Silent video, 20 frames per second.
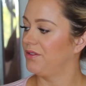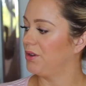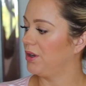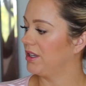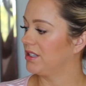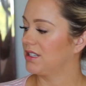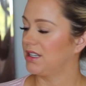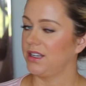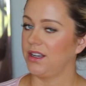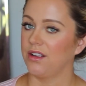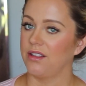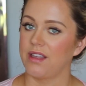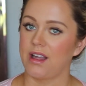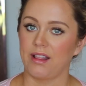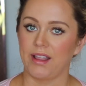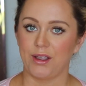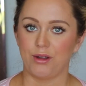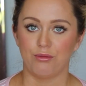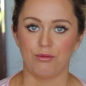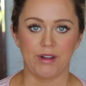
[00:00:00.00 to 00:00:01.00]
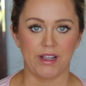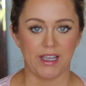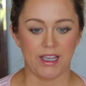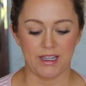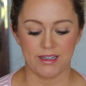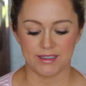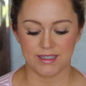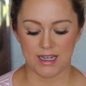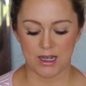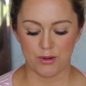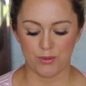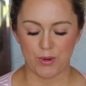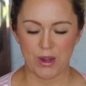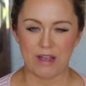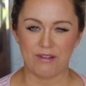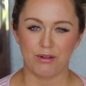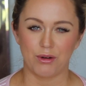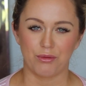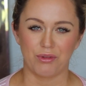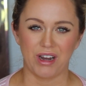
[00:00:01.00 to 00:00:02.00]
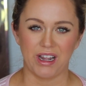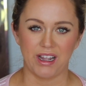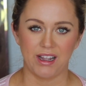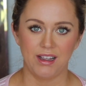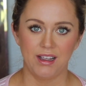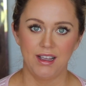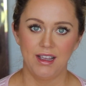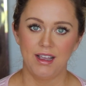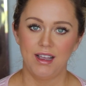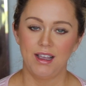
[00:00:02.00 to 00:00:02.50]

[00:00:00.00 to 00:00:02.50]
You guys can hear that like ringing sound. We have a ring,